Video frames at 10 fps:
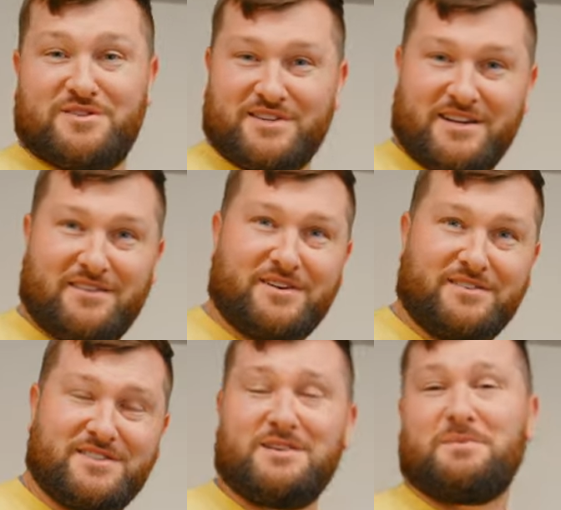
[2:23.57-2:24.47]
She's gonna have
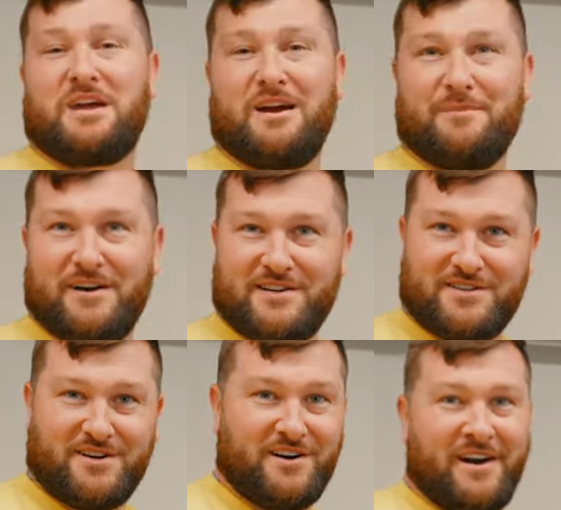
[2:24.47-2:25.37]
a cinema camera as
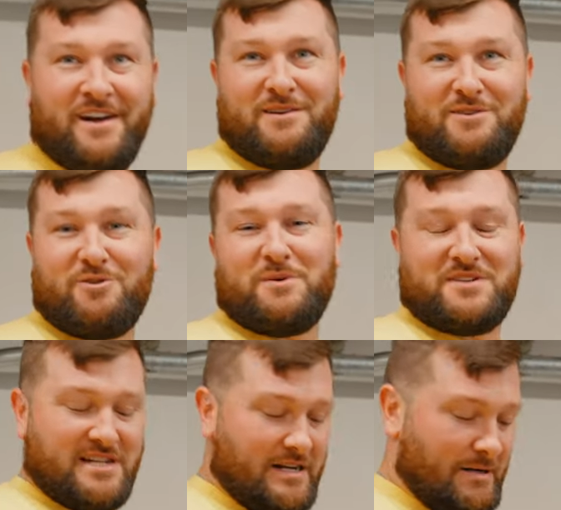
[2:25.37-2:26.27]
her normal
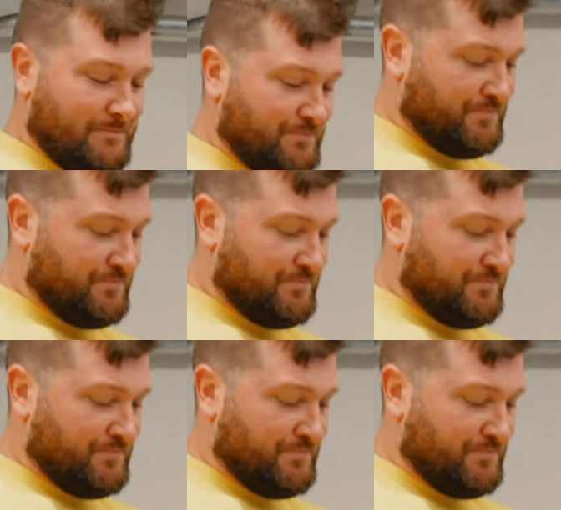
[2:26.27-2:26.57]
setup.